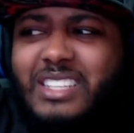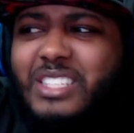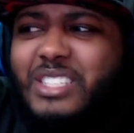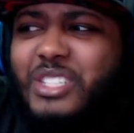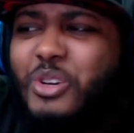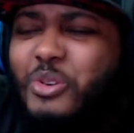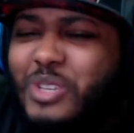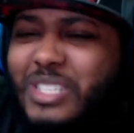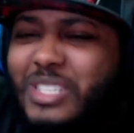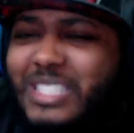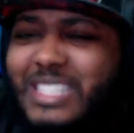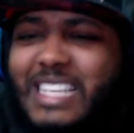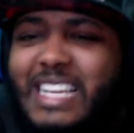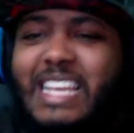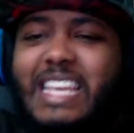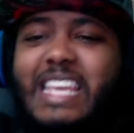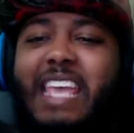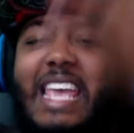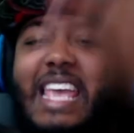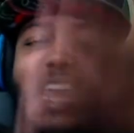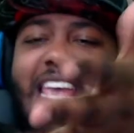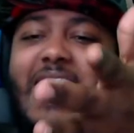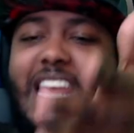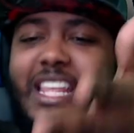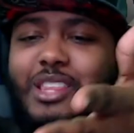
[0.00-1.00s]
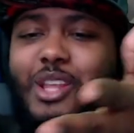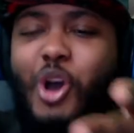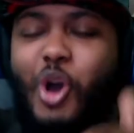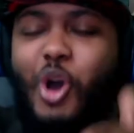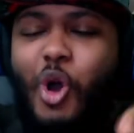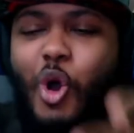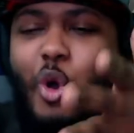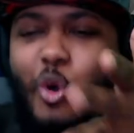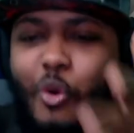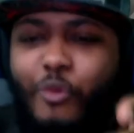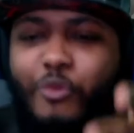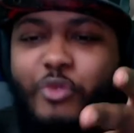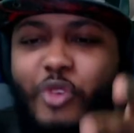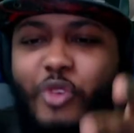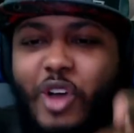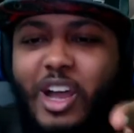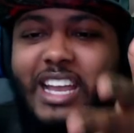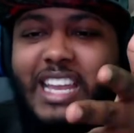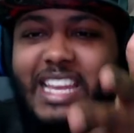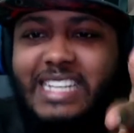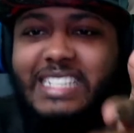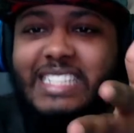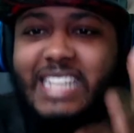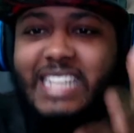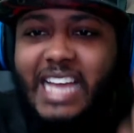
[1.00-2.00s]
So it's the kid the whole
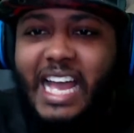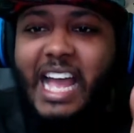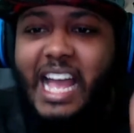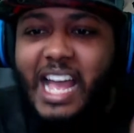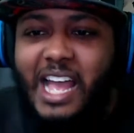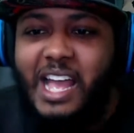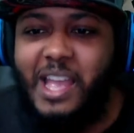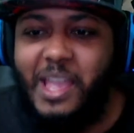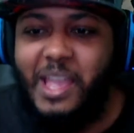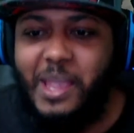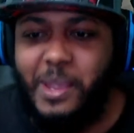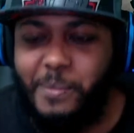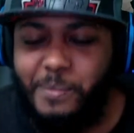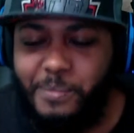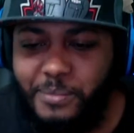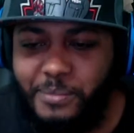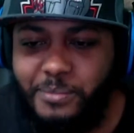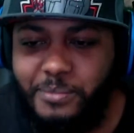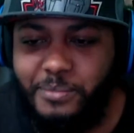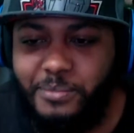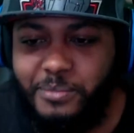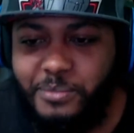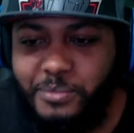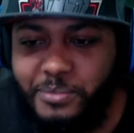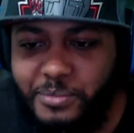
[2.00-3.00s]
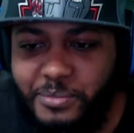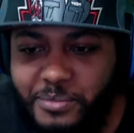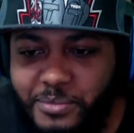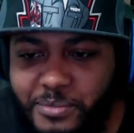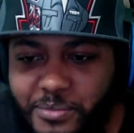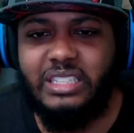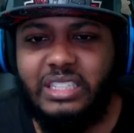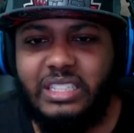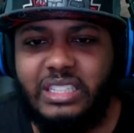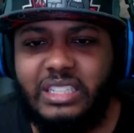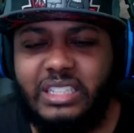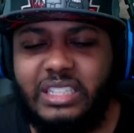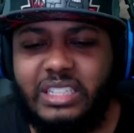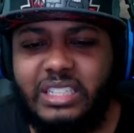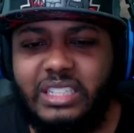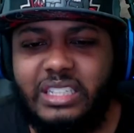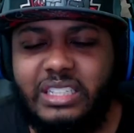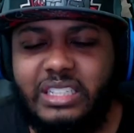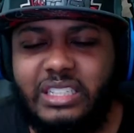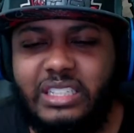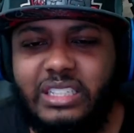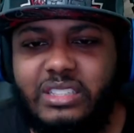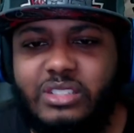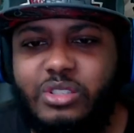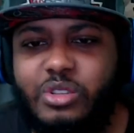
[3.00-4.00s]
fucking time.
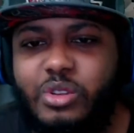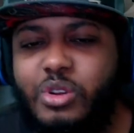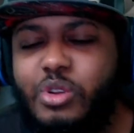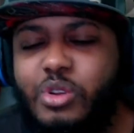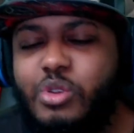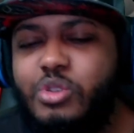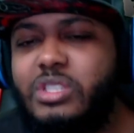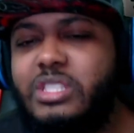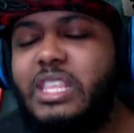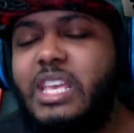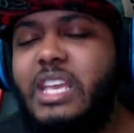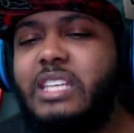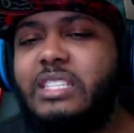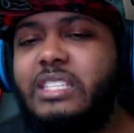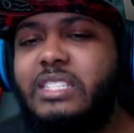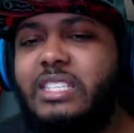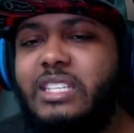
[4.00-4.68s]
So those things in